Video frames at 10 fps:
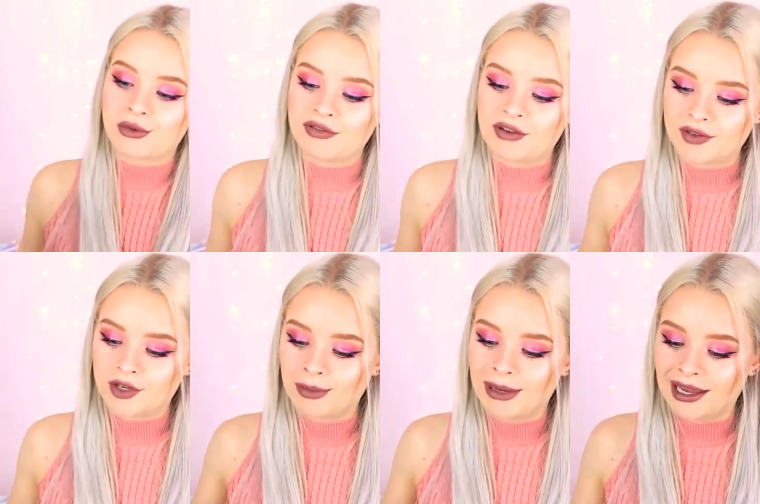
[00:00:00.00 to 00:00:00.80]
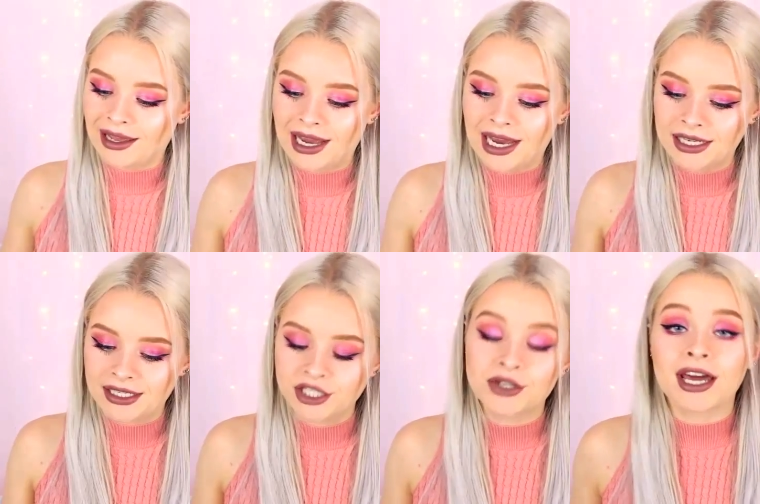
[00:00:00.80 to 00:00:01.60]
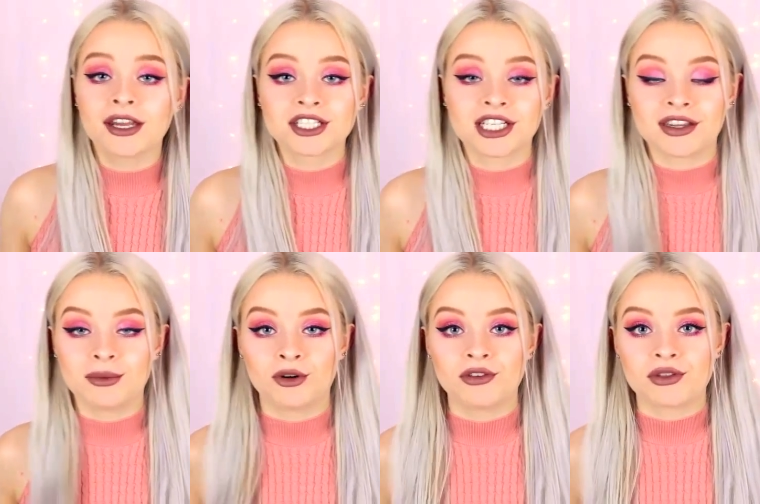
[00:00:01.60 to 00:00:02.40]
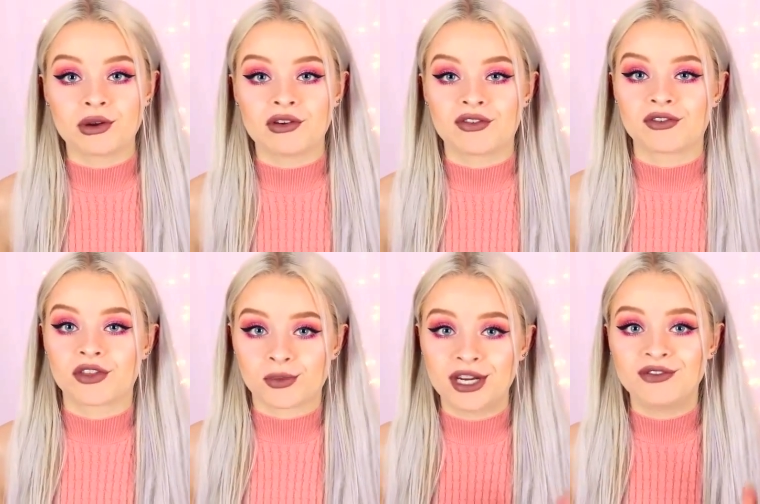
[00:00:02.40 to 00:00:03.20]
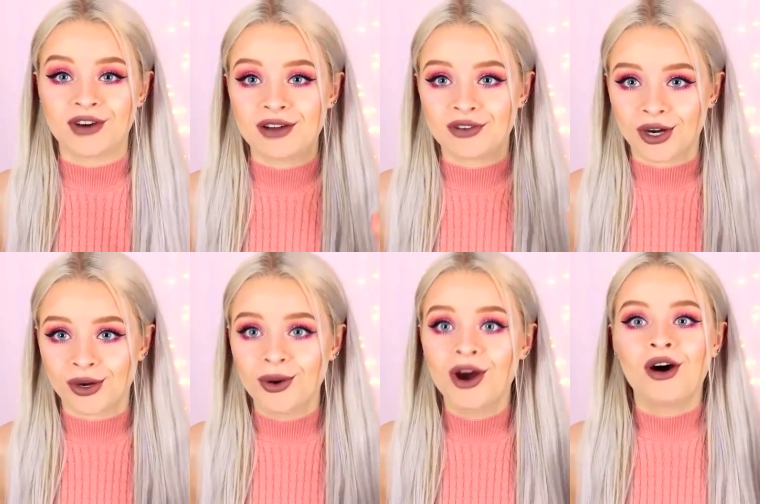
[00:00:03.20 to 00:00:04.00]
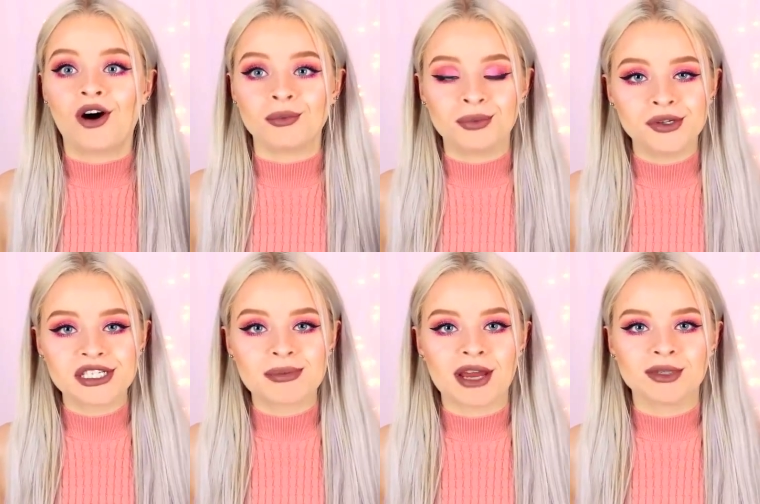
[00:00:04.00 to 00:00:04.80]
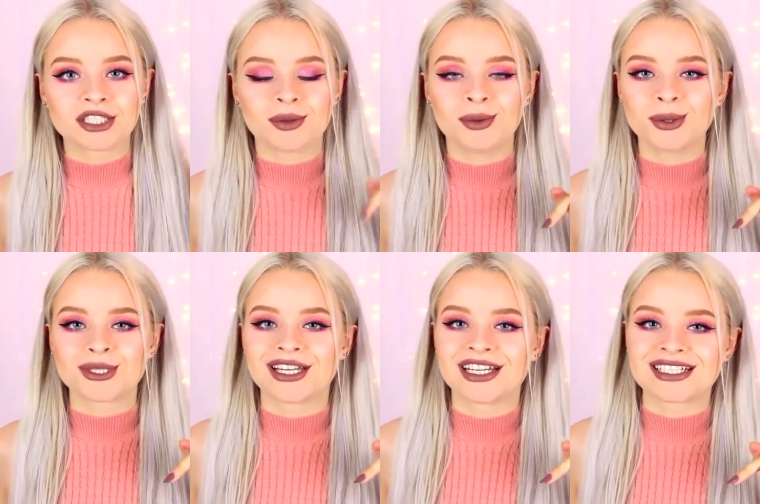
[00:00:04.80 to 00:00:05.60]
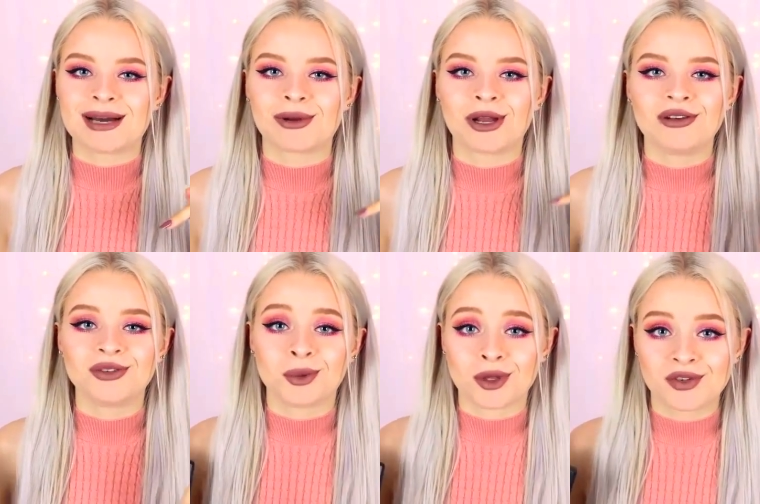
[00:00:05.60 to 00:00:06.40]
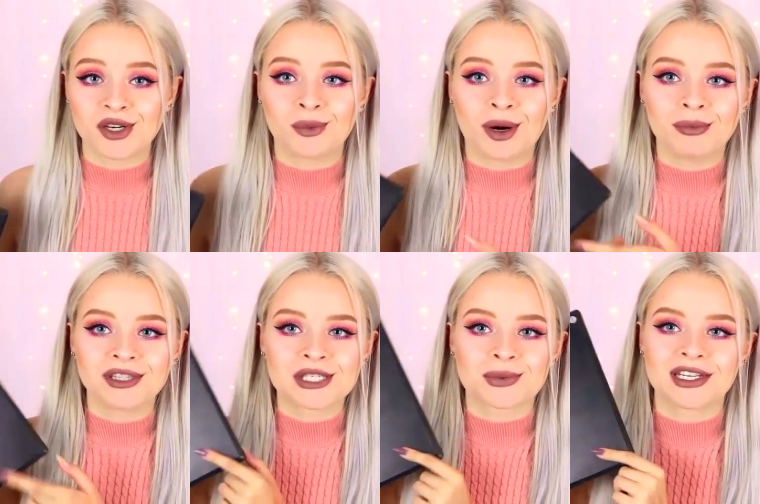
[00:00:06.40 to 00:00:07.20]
350 palette and you can actually get the Morphe 350 on Beauty Bay which I will also link down below if you want the real one but this